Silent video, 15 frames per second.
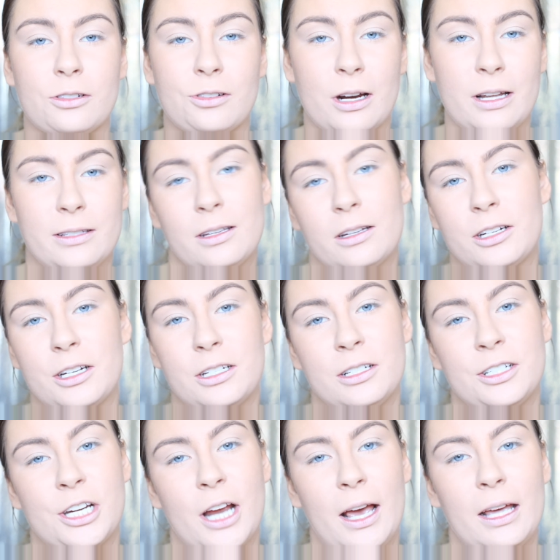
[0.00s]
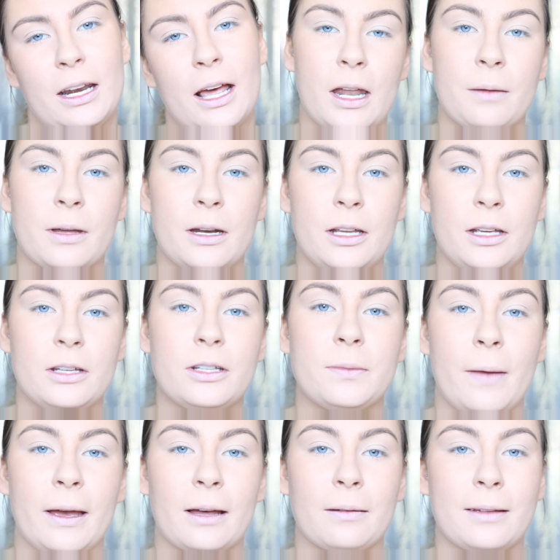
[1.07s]
a transition shade, and I'm going to
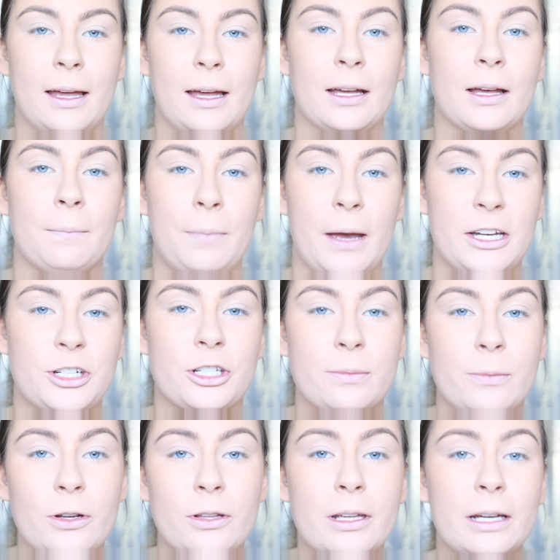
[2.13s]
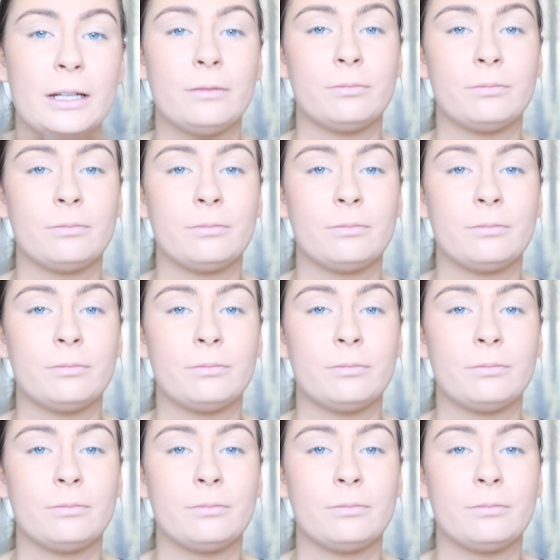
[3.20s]
use Makeup Geek Peach Smoothie